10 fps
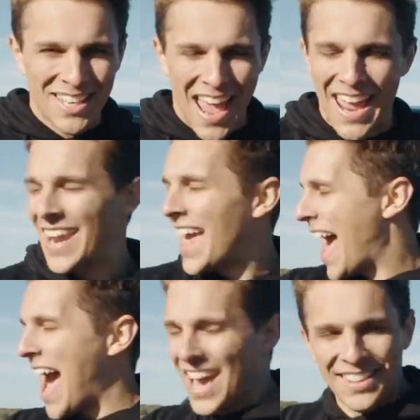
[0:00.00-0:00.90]
again
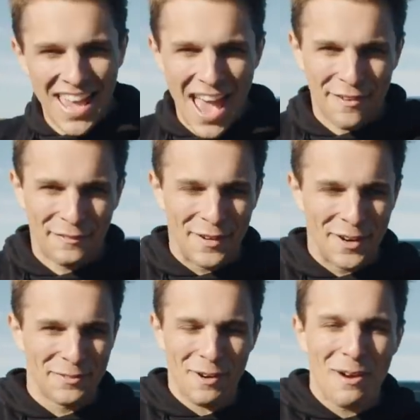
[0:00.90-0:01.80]
at the
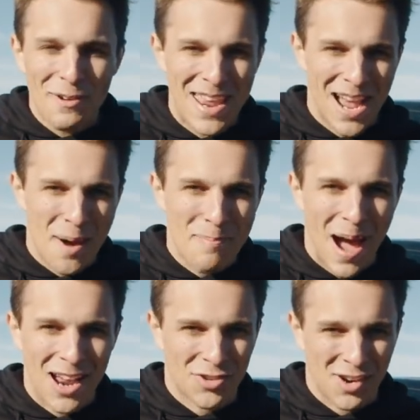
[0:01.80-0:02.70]
airfield where we are
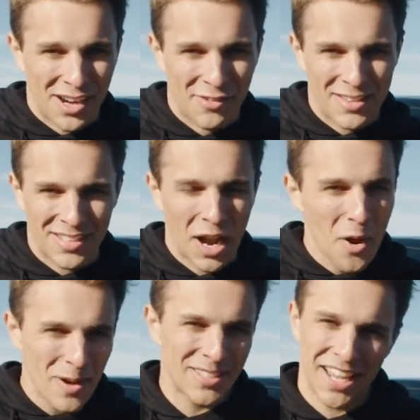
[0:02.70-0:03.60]
back drag racing. I
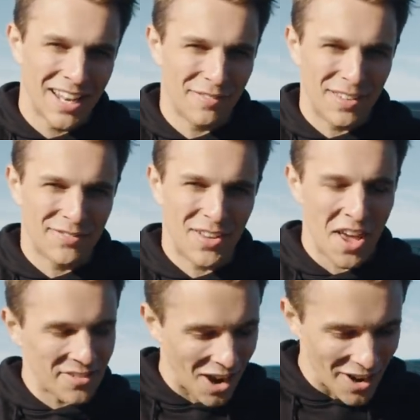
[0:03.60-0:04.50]
always say love these
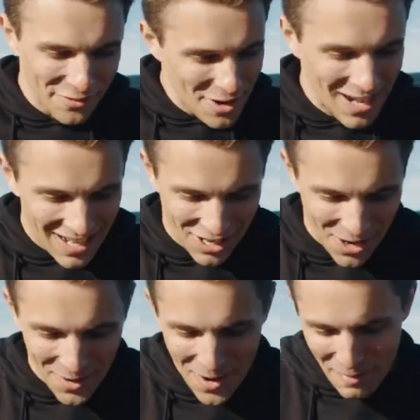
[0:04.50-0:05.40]
videos, I really
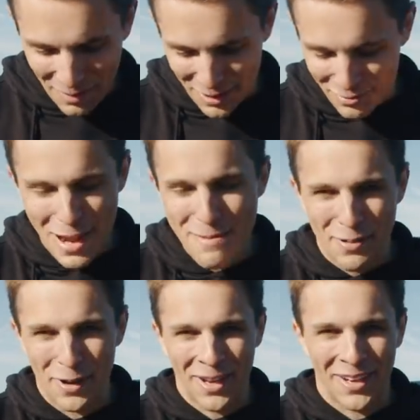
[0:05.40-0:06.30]
do, because we
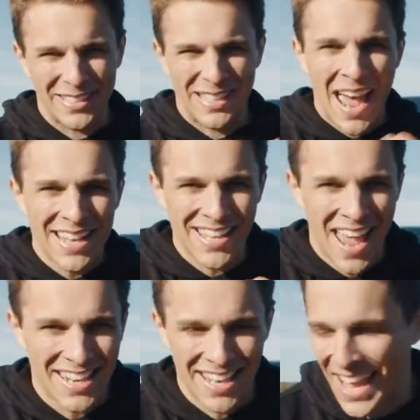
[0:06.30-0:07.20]
put cars head to
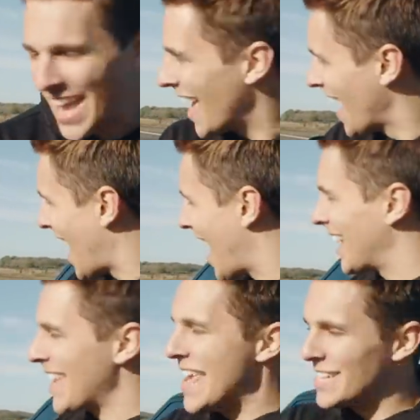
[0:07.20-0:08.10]
head here and
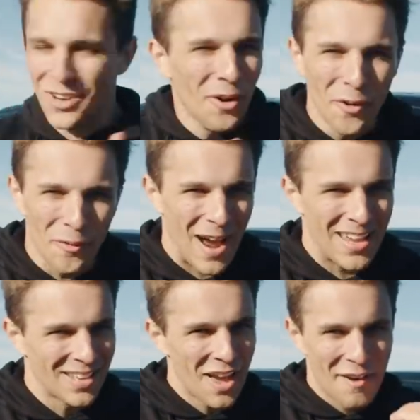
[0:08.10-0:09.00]
it is
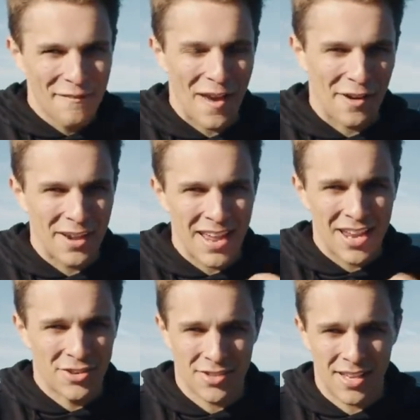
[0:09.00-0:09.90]
always very
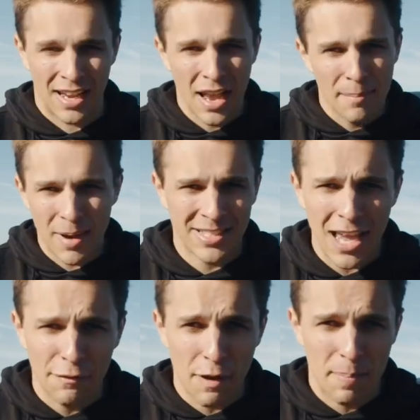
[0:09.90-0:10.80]
interesting.
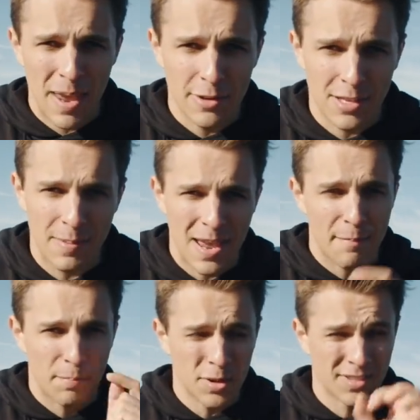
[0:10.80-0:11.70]
Myself and BOTB
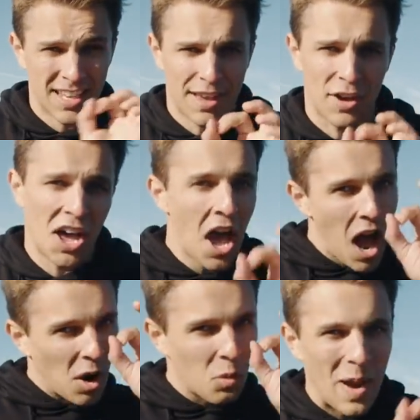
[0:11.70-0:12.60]
have put together
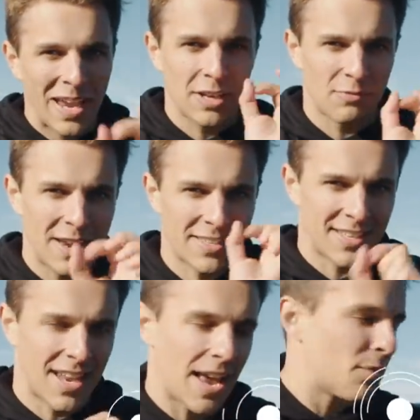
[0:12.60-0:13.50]
a wicked race
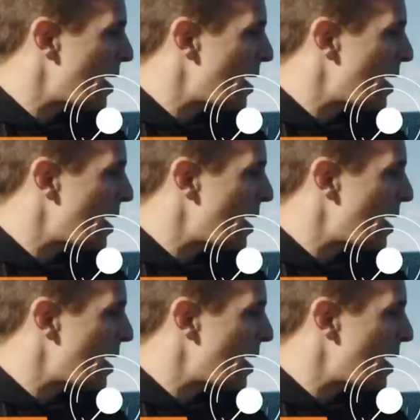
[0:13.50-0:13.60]
today.